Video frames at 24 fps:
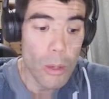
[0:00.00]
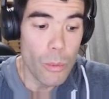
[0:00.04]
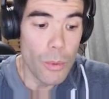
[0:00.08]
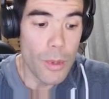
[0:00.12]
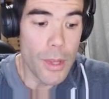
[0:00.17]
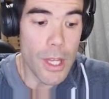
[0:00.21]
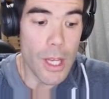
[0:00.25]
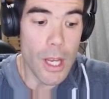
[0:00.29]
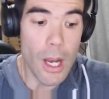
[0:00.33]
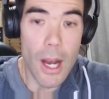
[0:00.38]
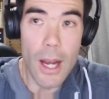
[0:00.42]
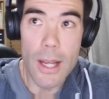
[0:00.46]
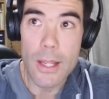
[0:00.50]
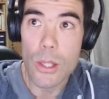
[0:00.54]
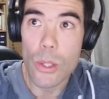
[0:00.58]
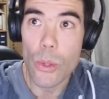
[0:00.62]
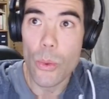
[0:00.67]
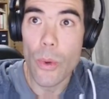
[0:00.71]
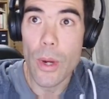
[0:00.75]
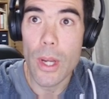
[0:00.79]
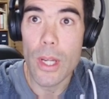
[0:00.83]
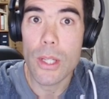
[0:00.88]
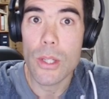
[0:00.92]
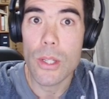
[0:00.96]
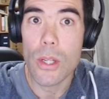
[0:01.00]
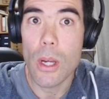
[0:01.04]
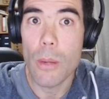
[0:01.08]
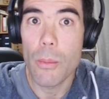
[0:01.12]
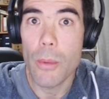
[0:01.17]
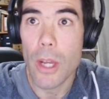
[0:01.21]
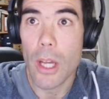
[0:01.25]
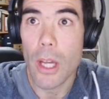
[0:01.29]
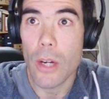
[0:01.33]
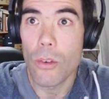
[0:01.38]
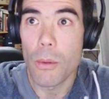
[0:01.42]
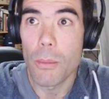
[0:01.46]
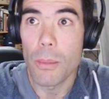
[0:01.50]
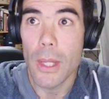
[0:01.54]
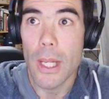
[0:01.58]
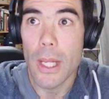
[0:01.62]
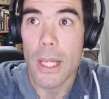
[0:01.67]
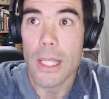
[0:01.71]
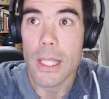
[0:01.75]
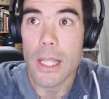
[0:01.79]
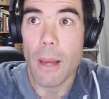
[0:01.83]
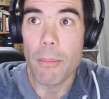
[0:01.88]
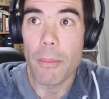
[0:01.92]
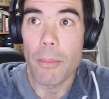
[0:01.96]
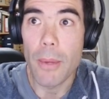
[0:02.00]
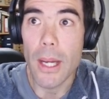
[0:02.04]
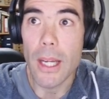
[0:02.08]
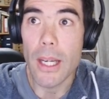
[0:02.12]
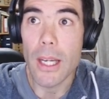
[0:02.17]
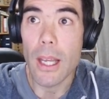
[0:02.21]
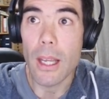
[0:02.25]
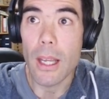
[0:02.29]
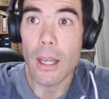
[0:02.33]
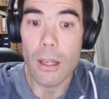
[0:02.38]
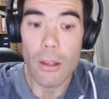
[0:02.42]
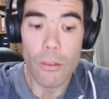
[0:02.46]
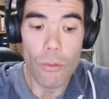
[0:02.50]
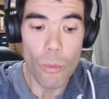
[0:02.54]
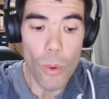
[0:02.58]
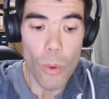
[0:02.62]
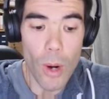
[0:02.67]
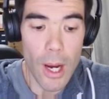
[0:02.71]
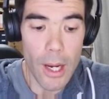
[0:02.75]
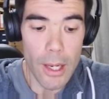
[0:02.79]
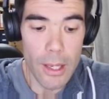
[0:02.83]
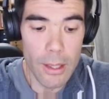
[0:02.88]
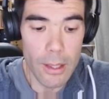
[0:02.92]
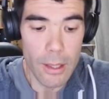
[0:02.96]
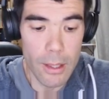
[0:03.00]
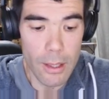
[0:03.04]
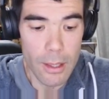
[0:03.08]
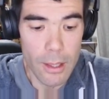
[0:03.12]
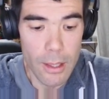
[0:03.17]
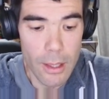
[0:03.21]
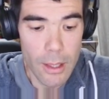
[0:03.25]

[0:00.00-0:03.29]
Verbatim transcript: With the i squared term, we're going to replace that by negative 1.